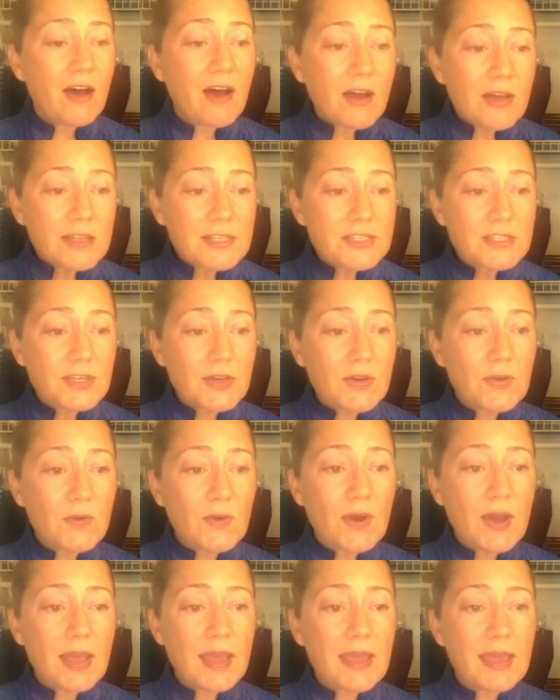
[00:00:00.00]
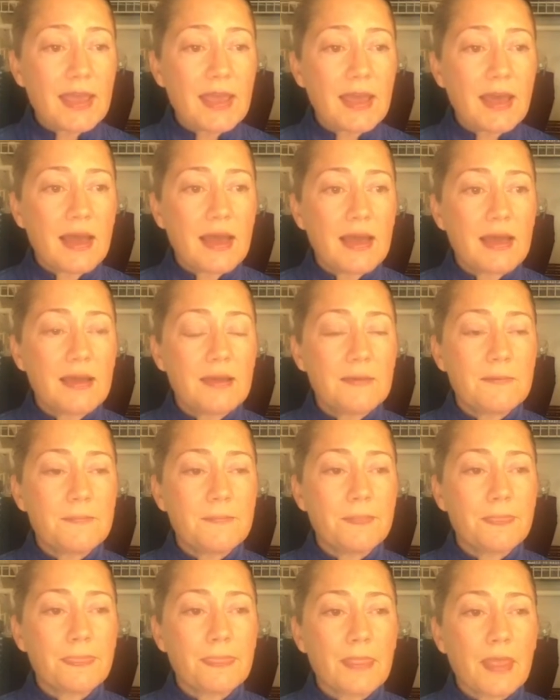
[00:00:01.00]
Also,
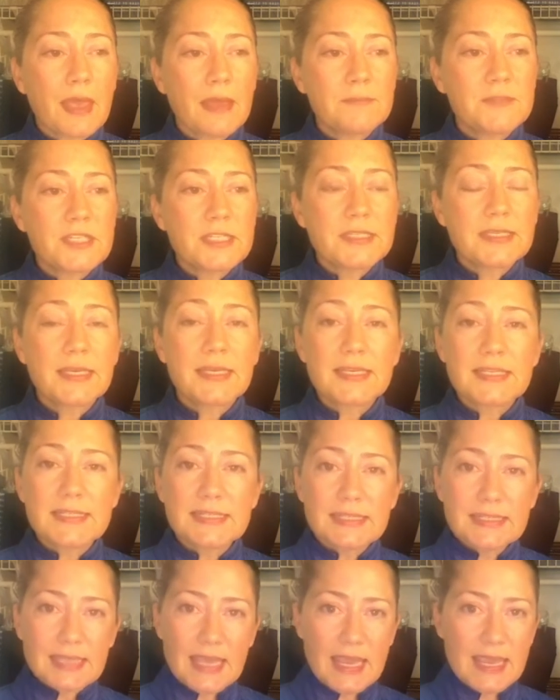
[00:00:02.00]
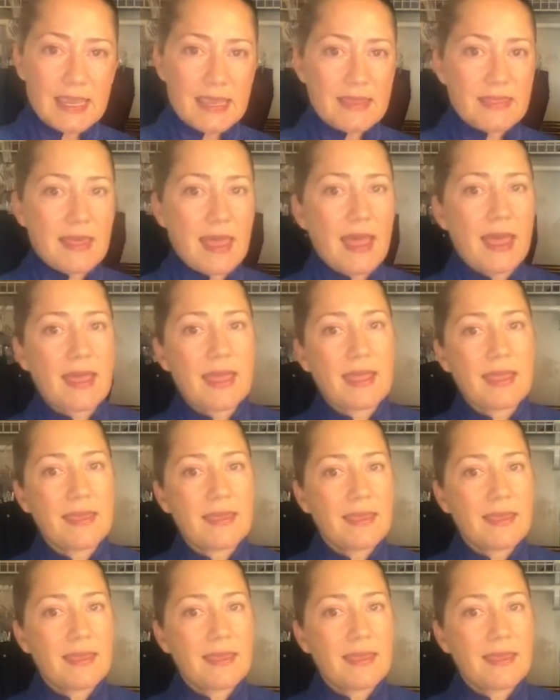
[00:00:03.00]
um, I'm just gonna say that